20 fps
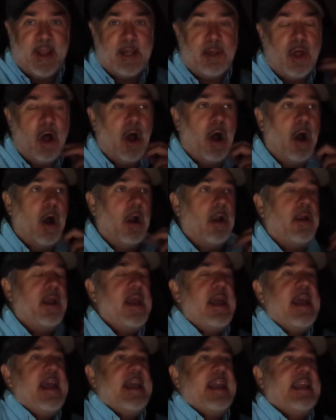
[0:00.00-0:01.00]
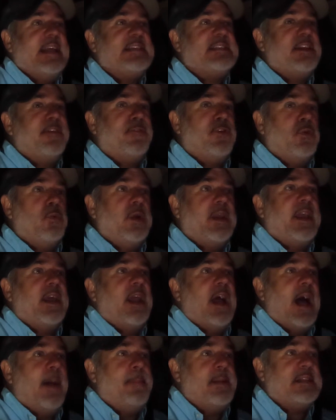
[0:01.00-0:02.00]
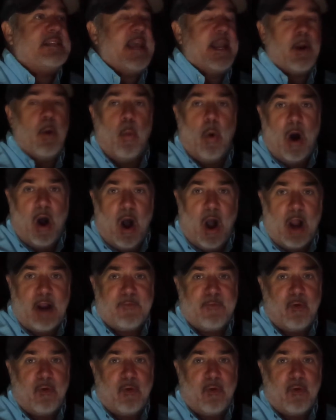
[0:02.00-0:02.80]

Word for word: day long. He said, if you would get up and take a walk